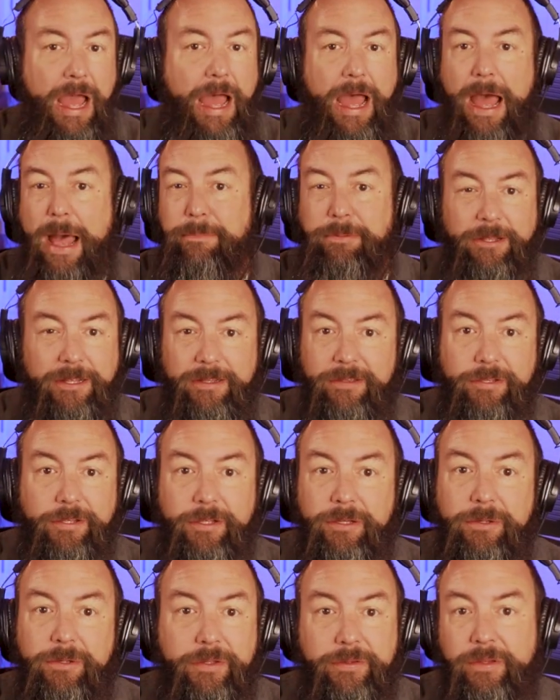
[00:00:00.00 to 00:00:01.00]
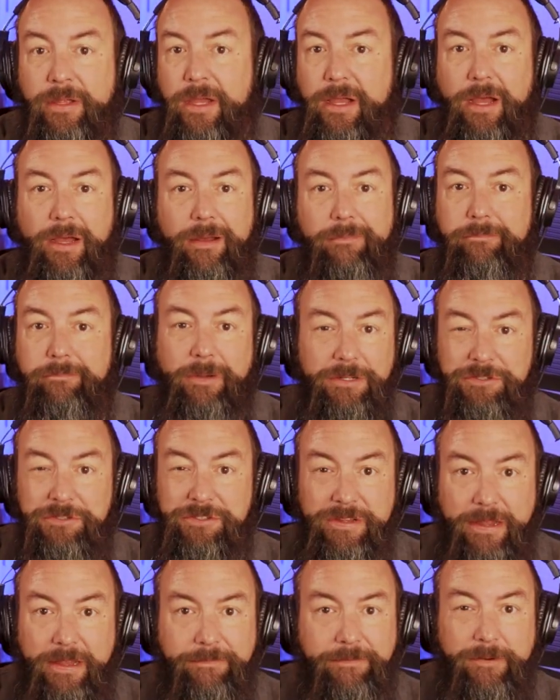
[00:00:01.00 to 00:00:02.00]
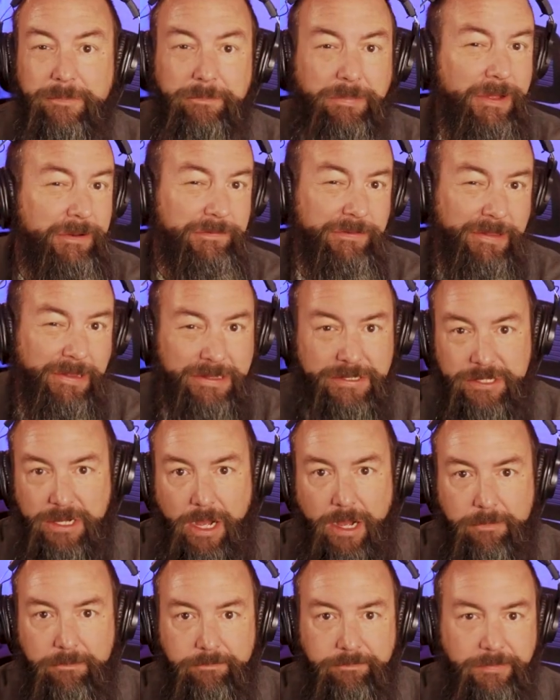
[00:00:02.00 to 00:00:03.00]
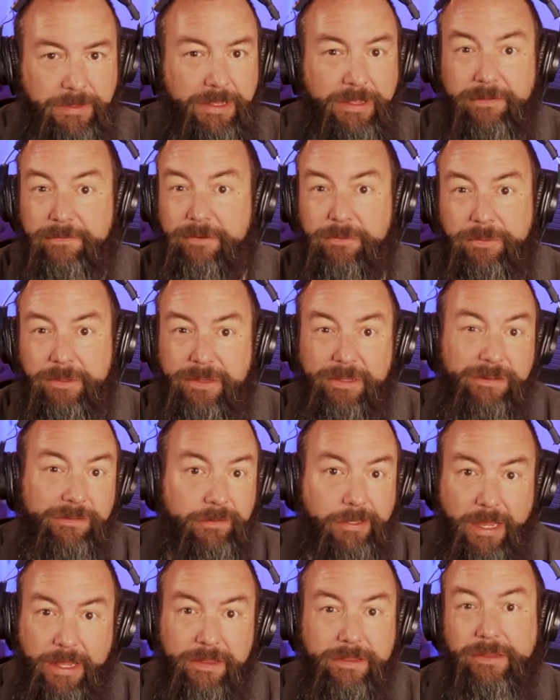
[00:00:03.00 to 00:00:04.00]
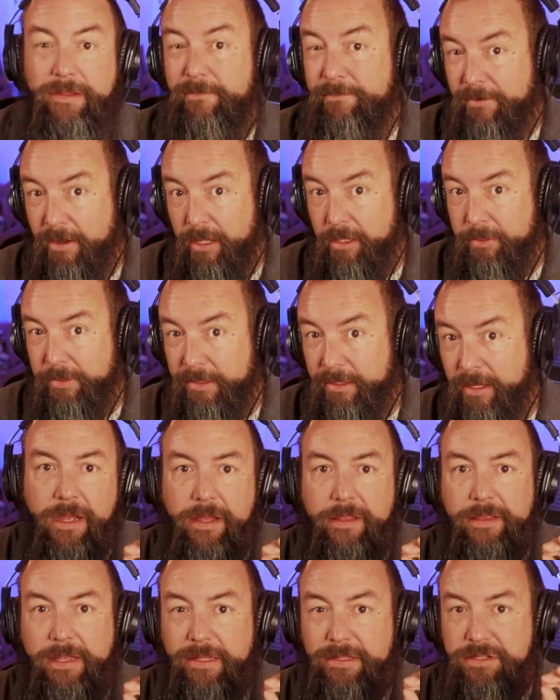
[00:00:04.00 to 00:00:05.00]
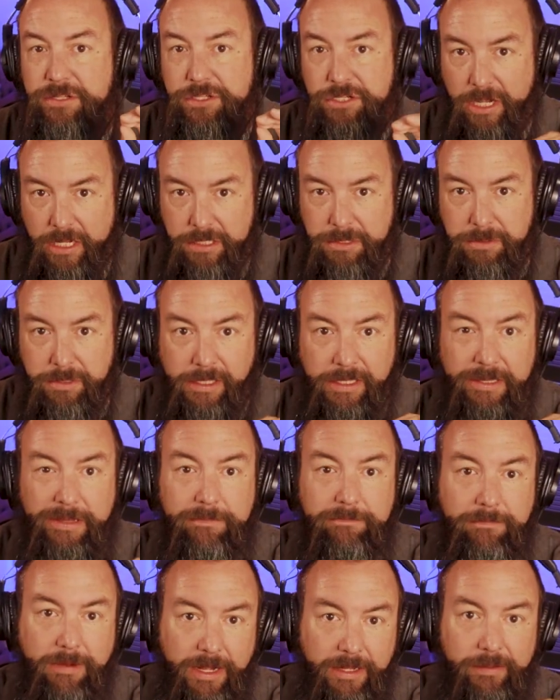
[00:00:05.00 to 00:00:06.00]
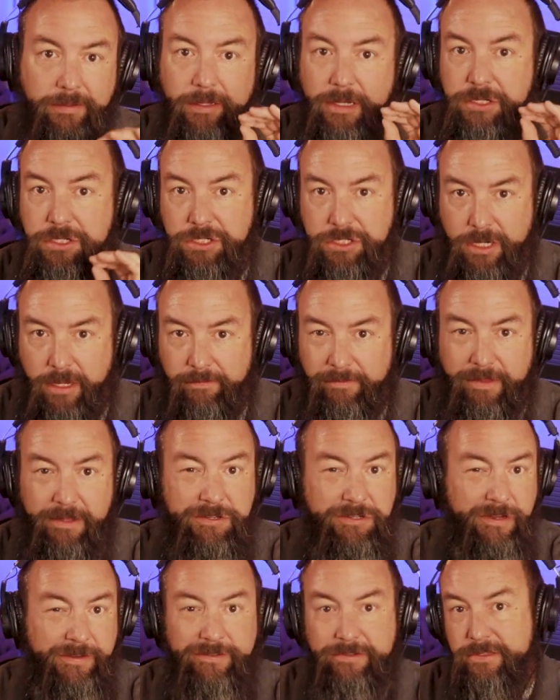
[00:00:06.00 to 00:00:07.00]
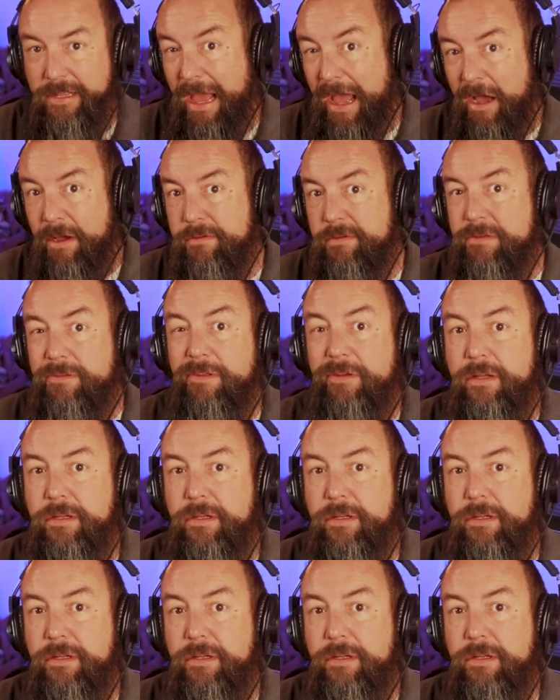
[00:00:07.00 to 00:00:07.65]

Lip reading: Applicant 2 is a much safer bet for that job, even with a tenth of the following. That's genuinely the mindset shift that changes how you look